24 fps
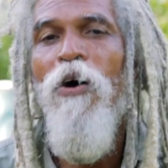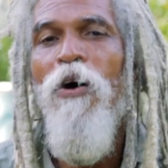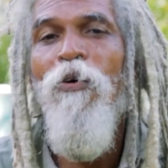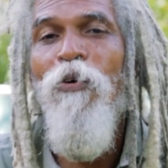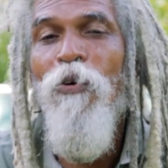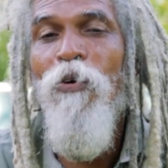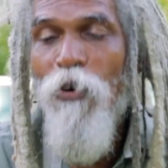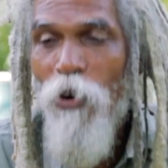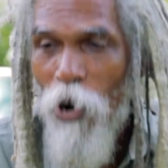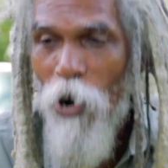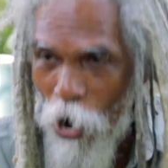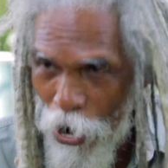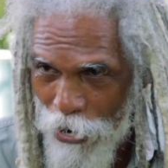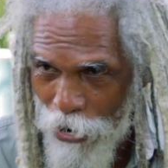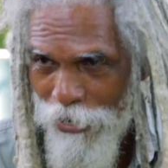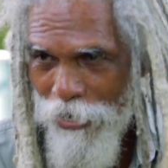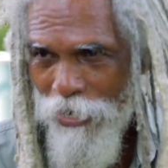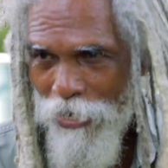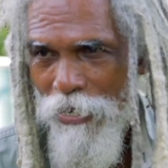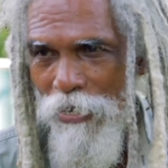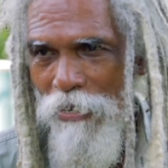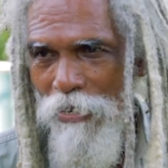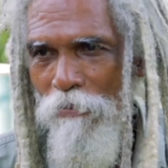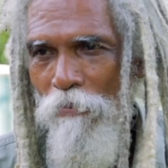
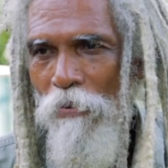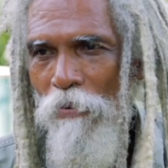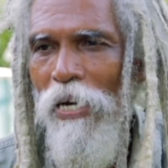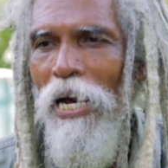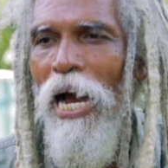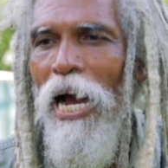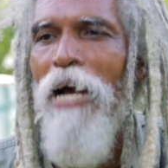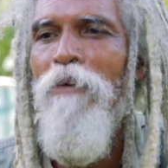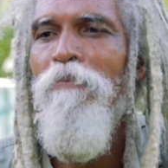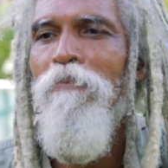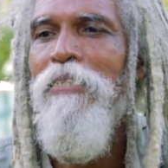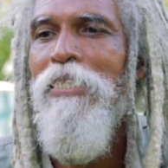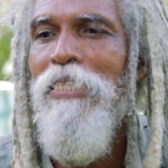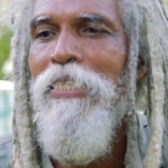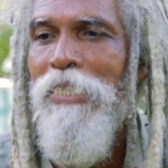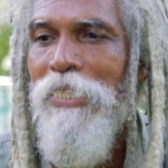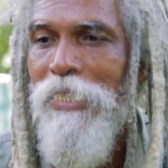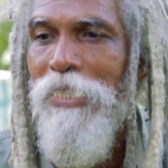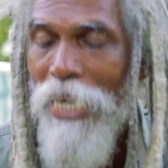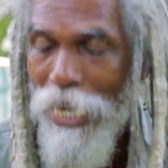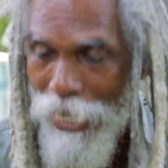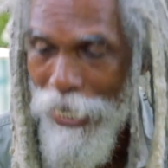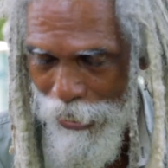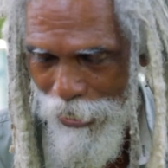run, because I'm
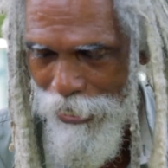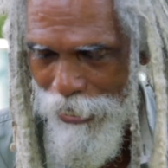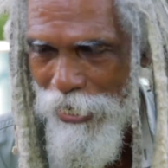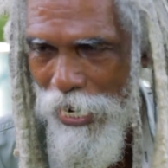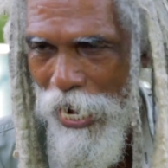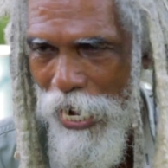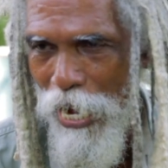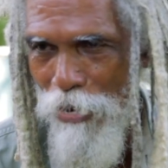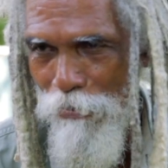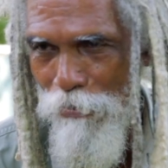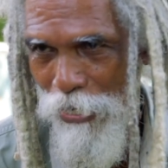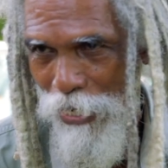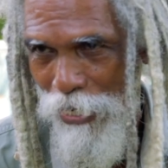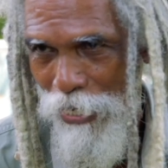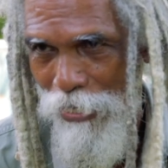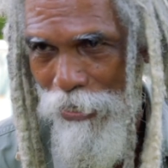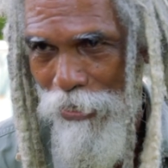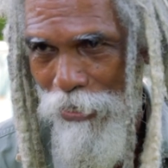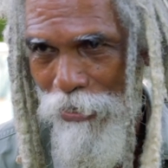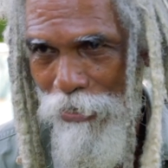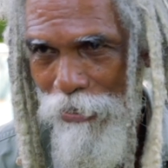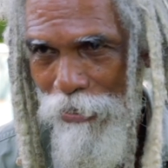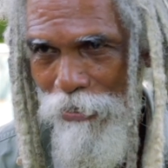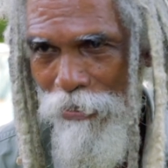sick in my
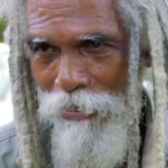head.